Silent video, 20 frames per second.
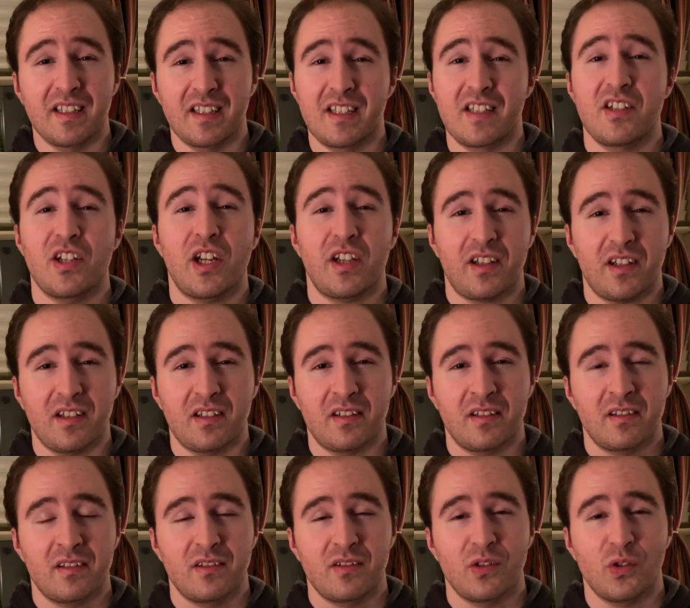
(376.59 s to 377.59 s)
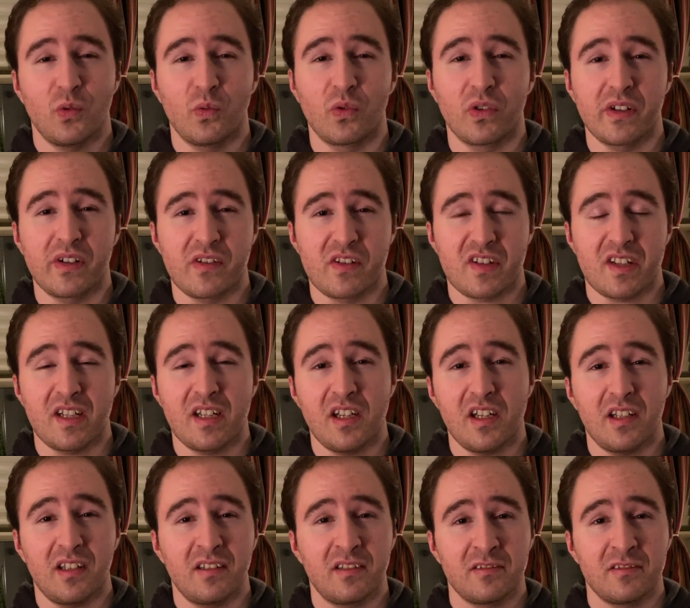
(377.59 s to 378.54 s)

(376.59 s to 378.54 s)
check-in where you say,